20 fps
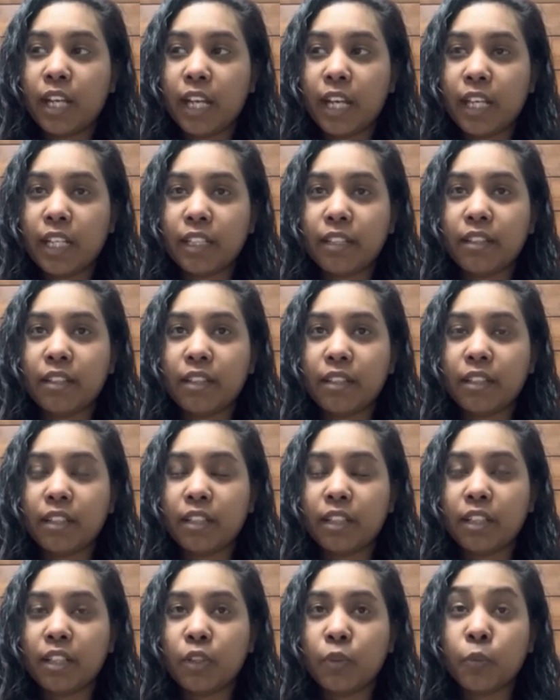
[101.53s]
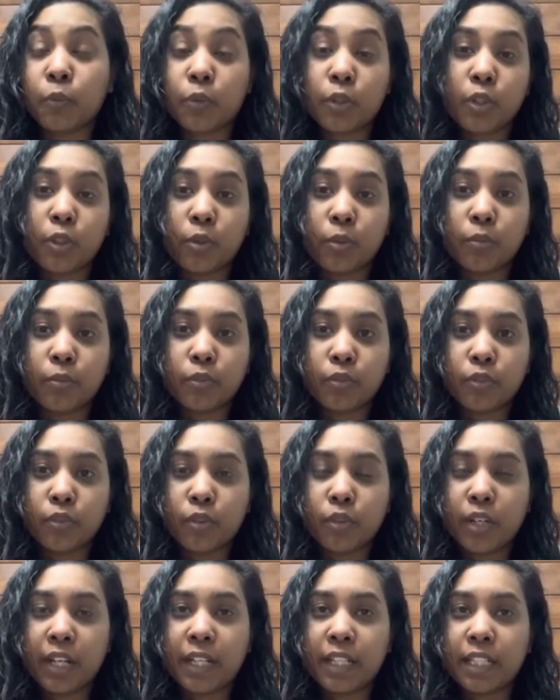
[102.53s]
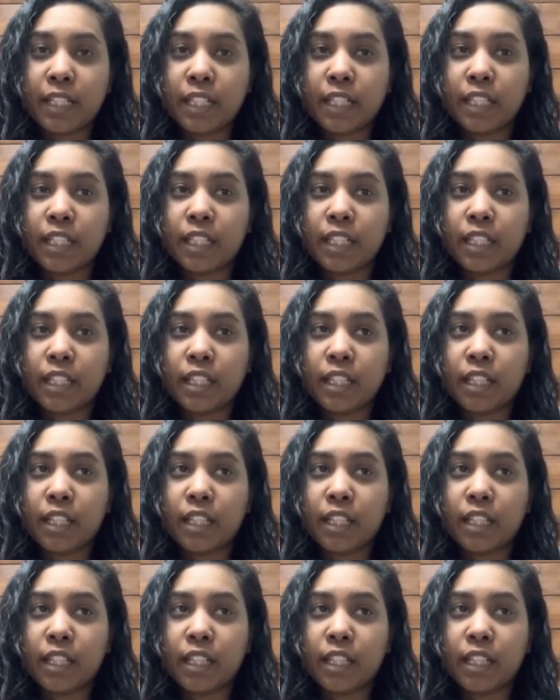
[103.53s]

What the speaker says: any room for any